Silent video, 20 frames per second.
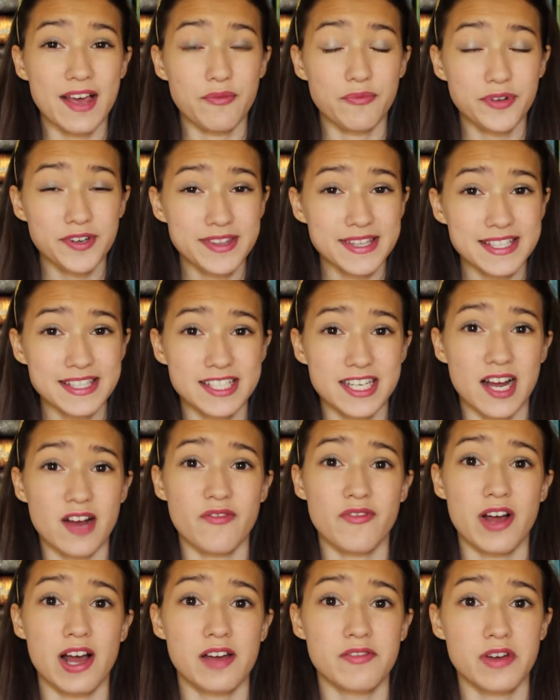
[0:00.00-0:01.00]
For this
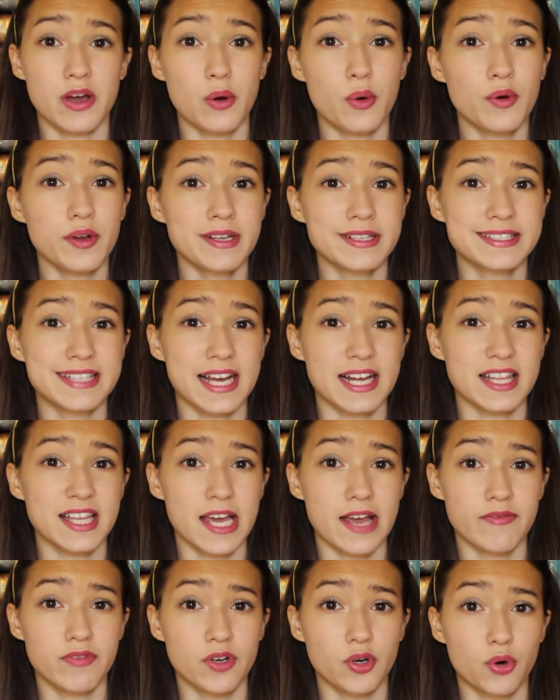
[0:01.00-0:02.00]
Top 5, I won't exactly
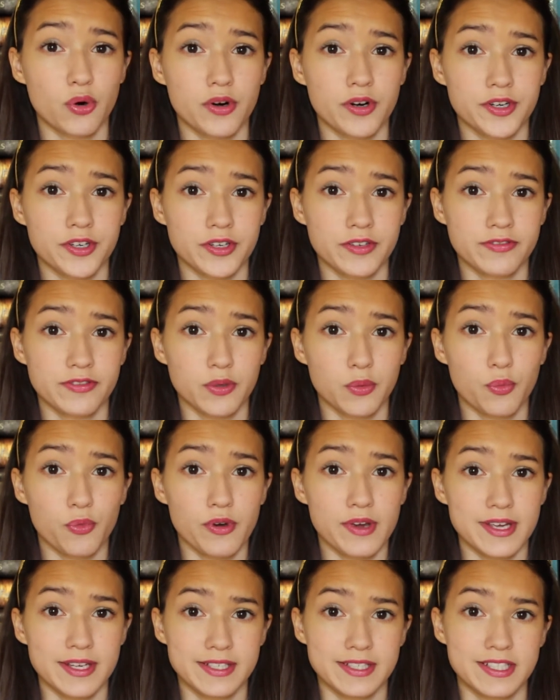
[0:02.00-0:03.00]
have an order from
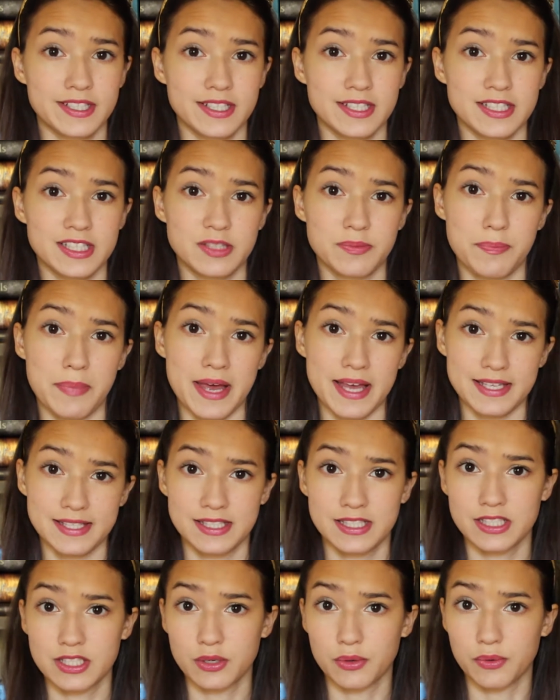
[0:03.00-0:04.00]
which it's
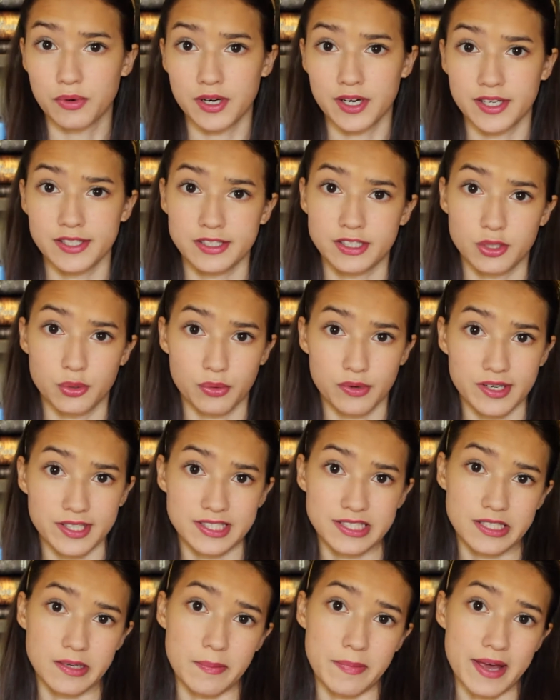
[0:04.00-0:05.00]
best to worst or
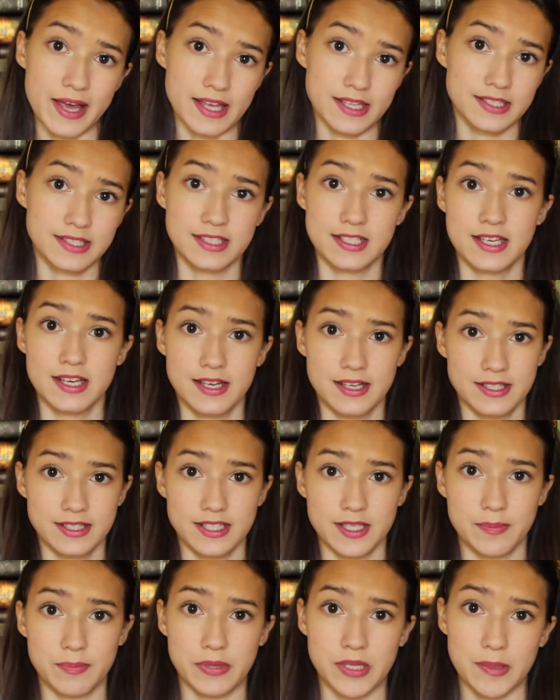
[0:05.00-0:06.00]
worst to best,
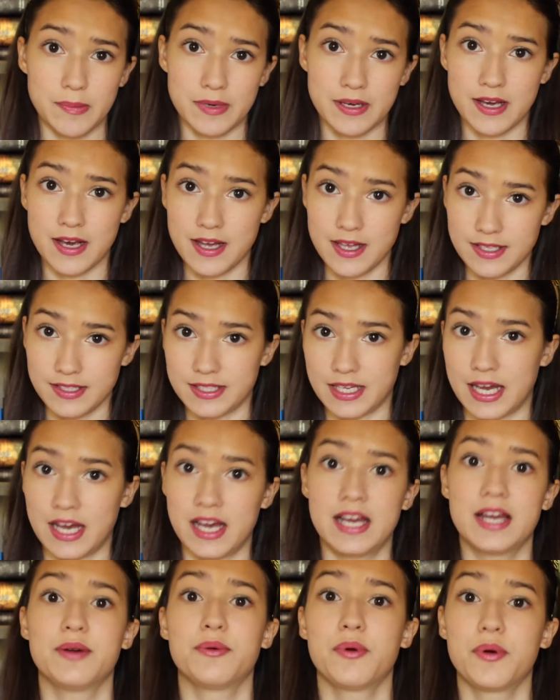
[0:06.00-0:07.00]
simply because
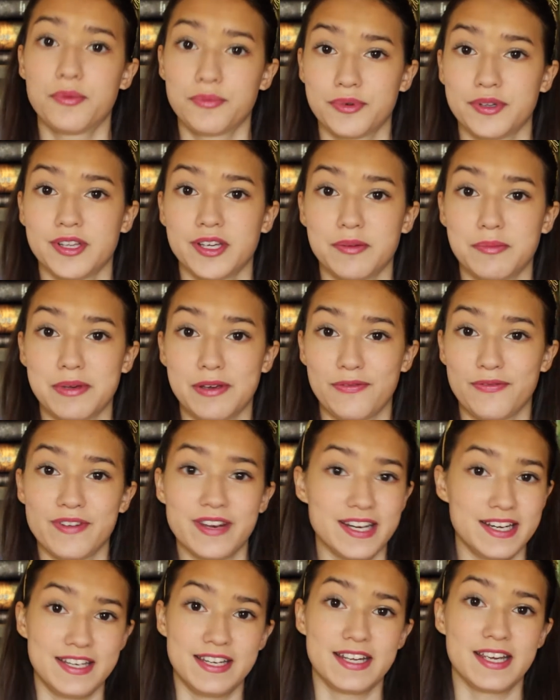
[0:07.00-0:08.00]
I won't really be
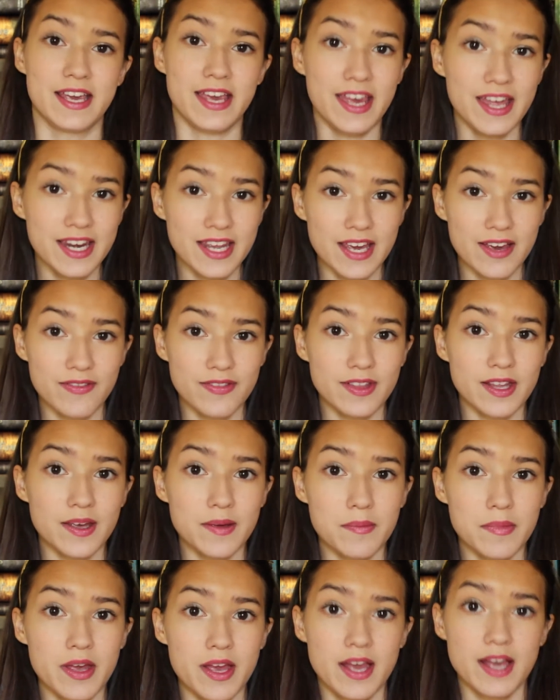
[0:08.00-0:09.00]
finishing any of
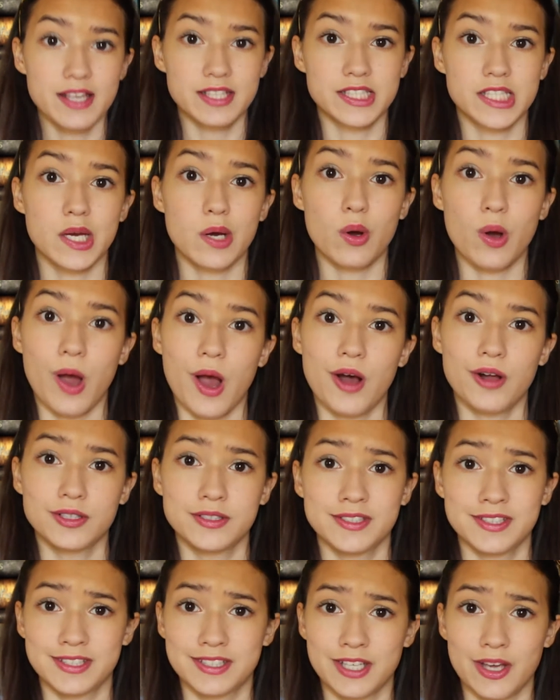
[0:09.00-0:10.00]
them, so I'll
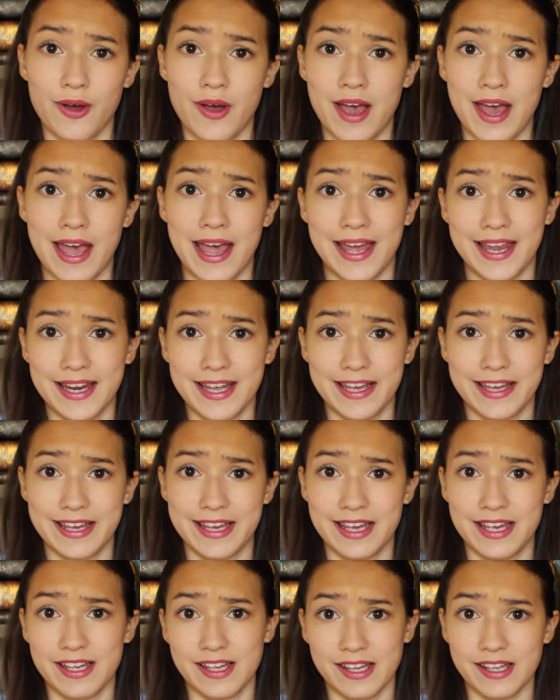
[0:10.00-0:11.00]
just go ahead and
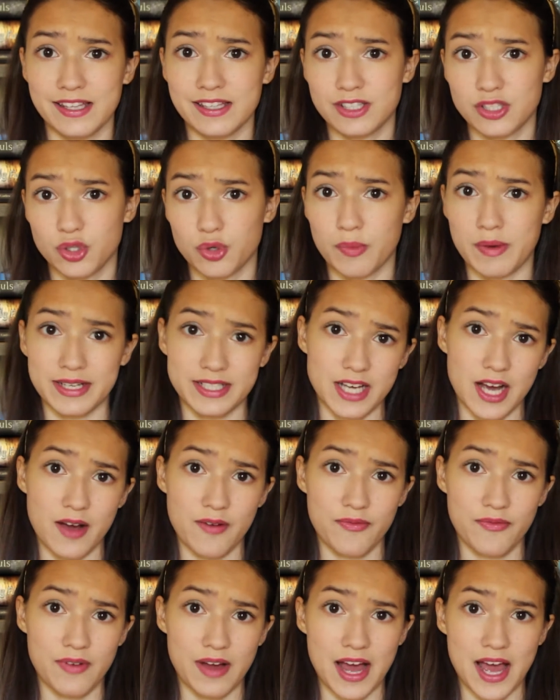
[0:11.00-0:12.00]
get into my
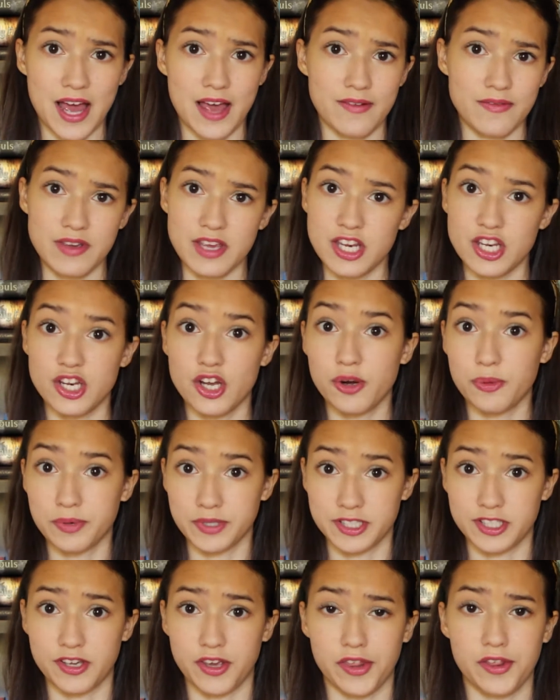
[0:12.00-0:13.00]
Top 5 in no
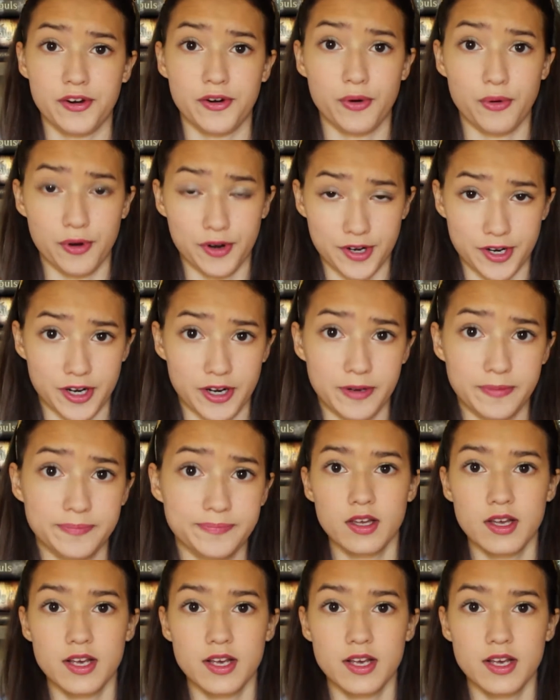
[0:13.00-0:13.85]
particular order.